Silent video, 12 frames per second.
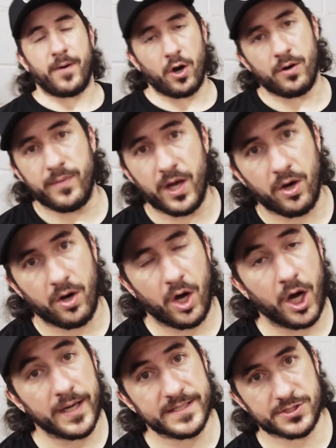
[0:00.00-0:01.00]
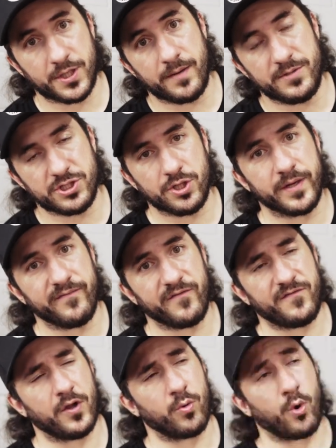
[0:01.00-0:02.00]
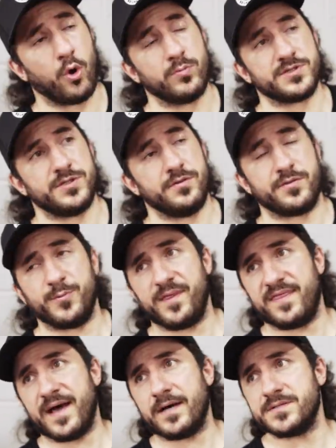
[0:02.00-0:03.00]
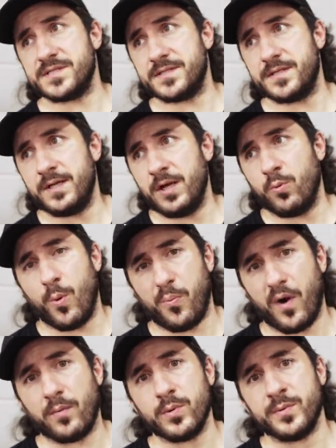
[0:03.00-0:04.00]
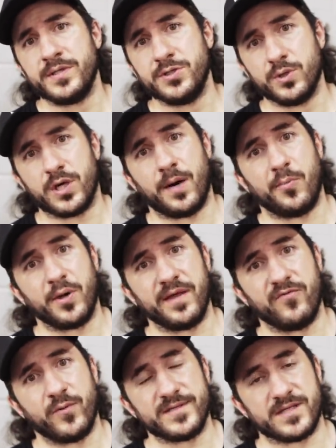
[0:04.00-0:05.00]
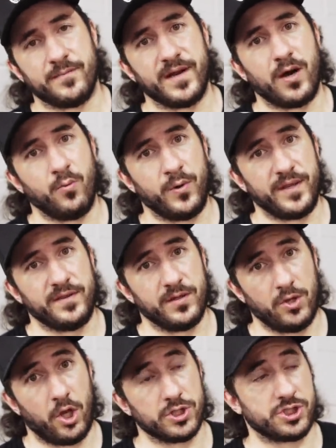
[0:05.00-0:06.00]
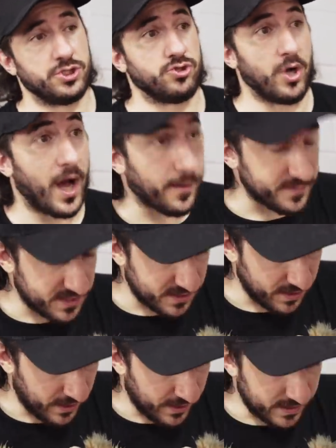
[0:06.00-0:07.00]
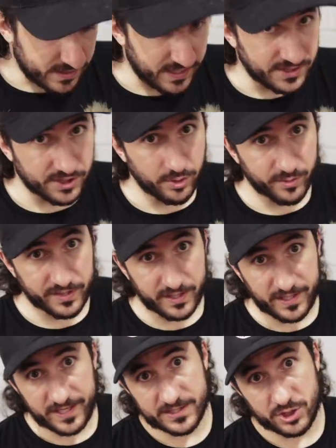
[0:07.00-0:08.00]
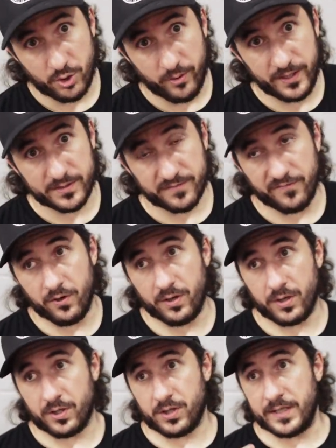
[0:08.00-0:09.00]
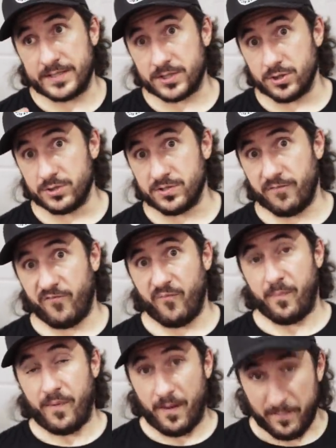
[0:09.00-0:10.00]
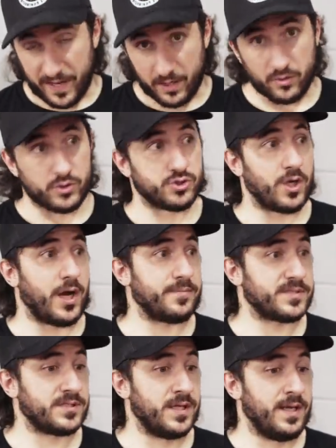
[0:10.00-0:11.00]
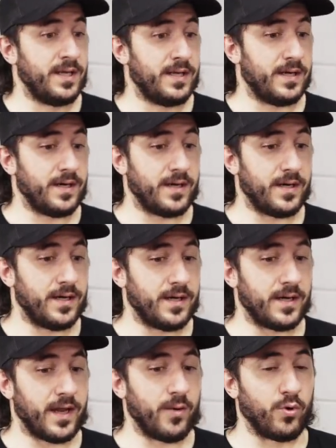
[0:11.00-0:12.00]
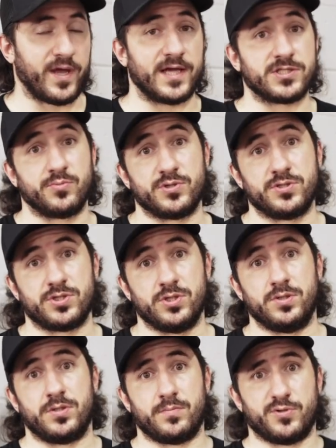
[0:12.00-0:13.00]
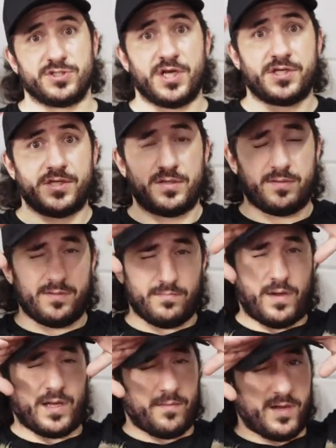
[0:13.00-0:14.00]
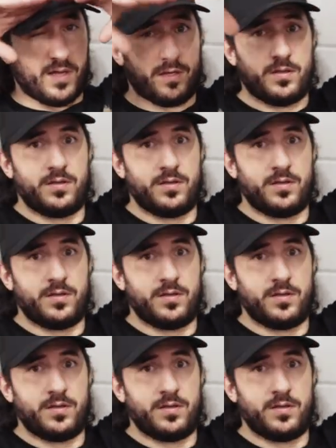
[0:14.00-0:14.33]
Barbell on Instagram. Be sure to give it a follow. We're almost near 3,000. We'll probably do a couple giveaways coming out when the launch drops. Stay tuned within the next 2 weeks for exclusive apparel drops, and we'll catch up with you soon. Appreciate you. Mike, I'm out.